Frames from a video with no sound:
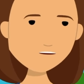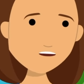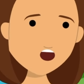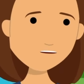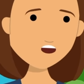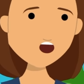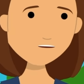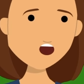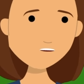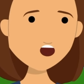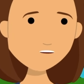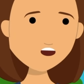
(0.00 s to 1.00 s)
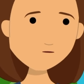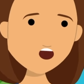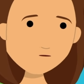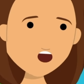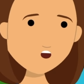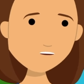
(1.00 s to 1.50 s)
symptoms in older
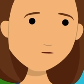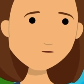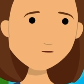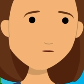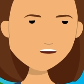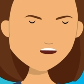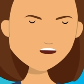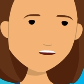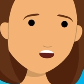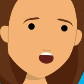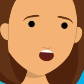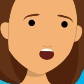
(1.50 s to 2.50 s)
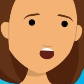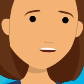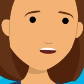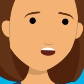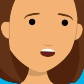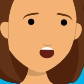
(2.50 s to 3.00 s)
people tend to be more
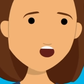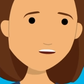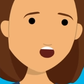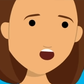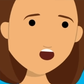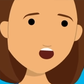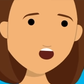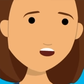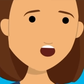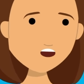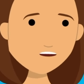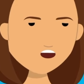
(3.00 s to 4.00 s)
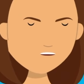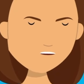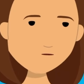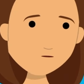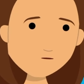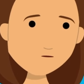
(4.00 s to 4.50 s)
severe and long-lasting.
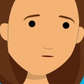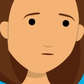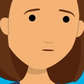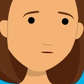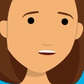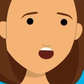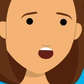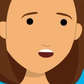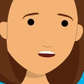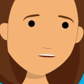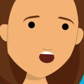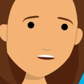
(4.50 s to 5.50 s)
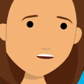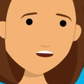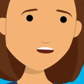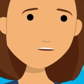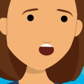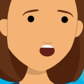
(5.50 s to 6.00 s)
It is
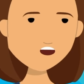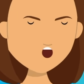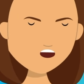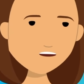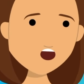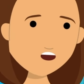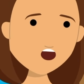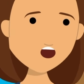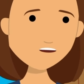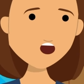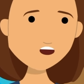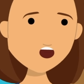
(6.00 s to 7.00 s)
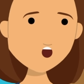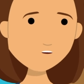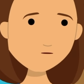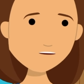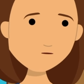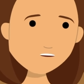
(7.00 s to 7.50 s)
especially dangerous in older
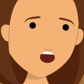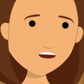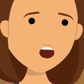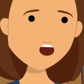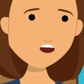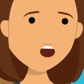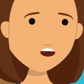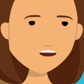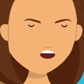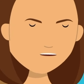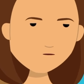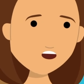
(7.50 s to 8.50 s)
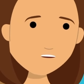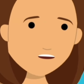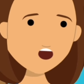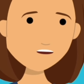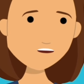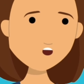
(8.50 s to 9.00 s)
adults when there is a risk of
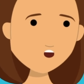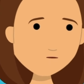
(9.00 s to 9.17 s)
suicide.